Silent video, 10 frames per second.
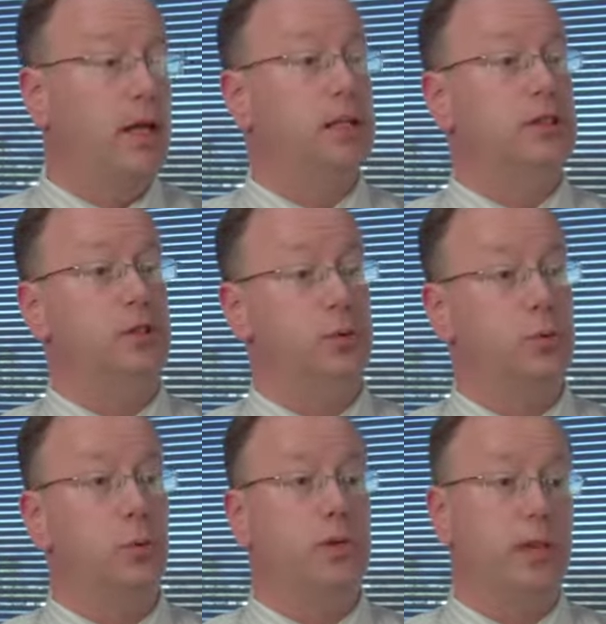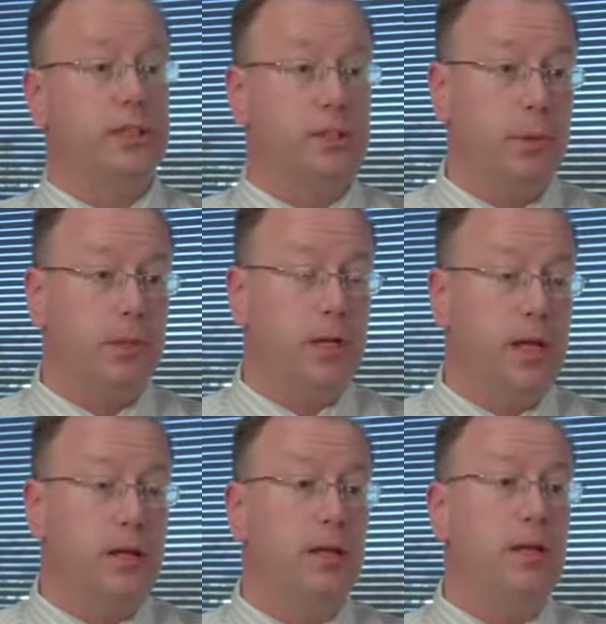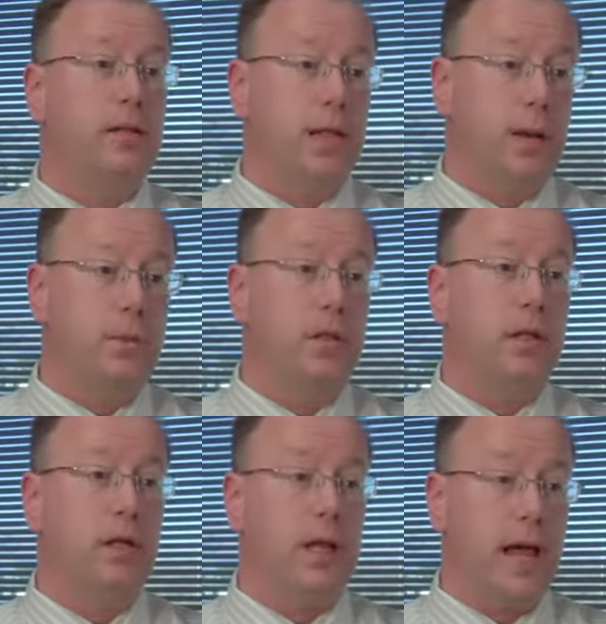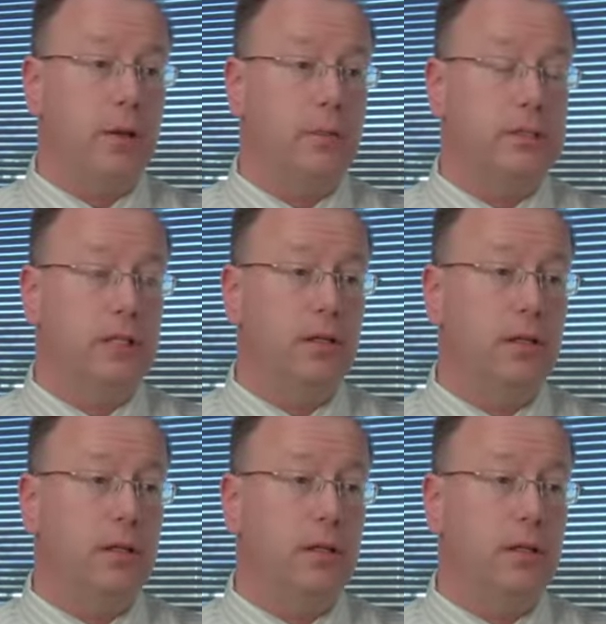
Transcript: It is a tool with flexibility, depth, and accuracy.